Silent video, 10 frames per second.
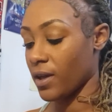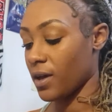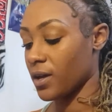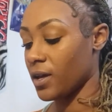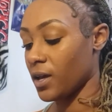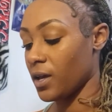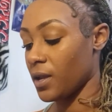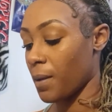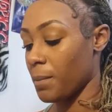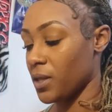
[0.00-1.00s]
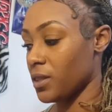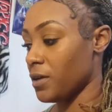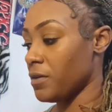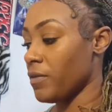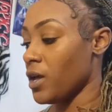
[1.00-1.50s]
a good month
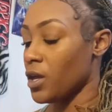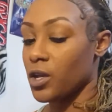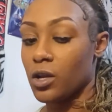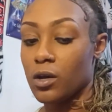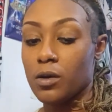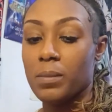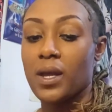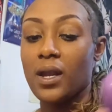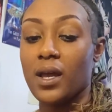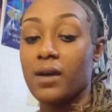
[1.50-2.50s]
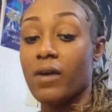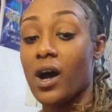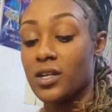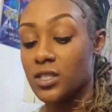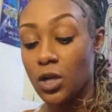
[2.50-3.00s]
of, beginning of
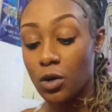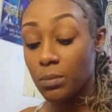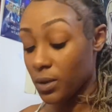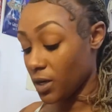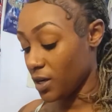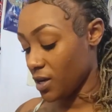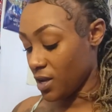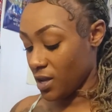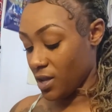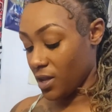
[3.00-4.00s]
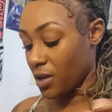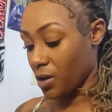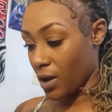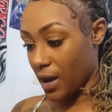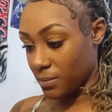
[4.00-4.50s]
October.
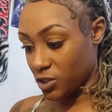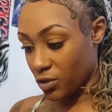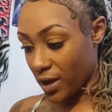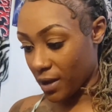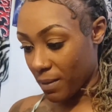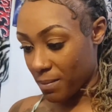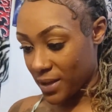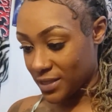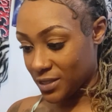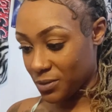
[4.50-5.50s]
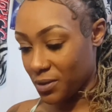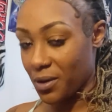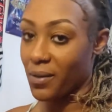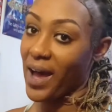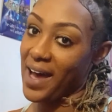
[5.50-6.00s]
I'm trying my best
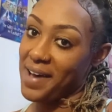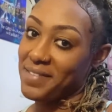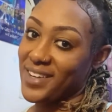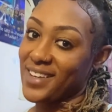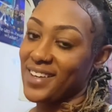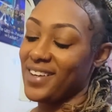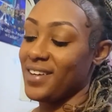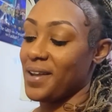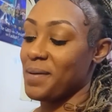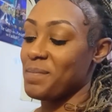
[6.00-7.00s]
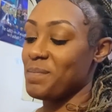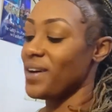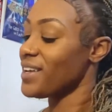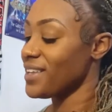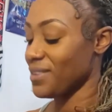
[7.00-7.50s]
to, have a good
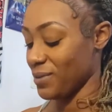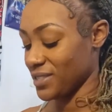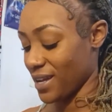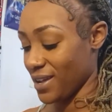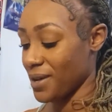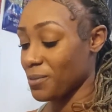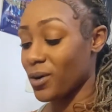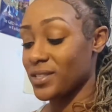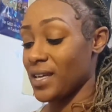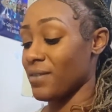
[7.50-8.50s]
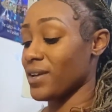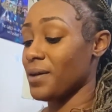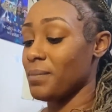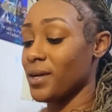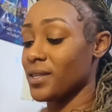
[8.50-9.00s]
month, which I am going to have a good
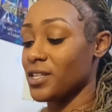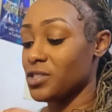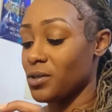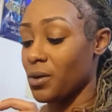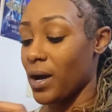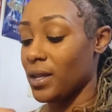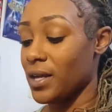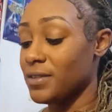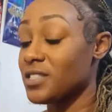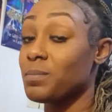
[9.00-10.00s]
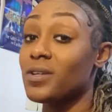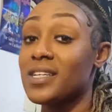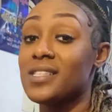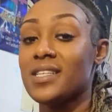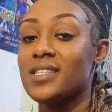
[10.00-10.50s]
month because, I love
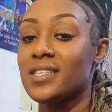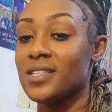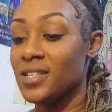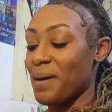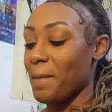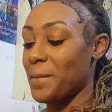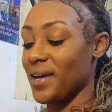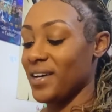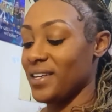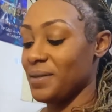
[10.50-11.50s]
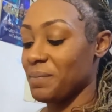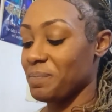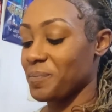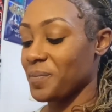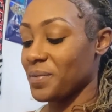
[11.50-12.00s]
spooky season. But,
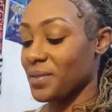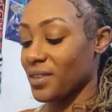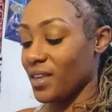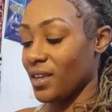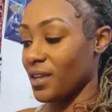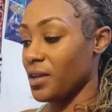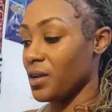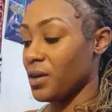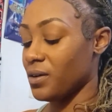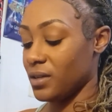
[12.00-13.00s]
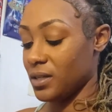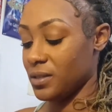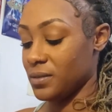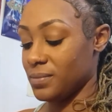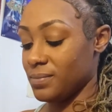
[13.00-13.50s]
you know,
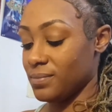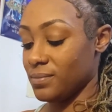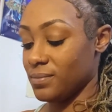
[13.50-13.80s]
um,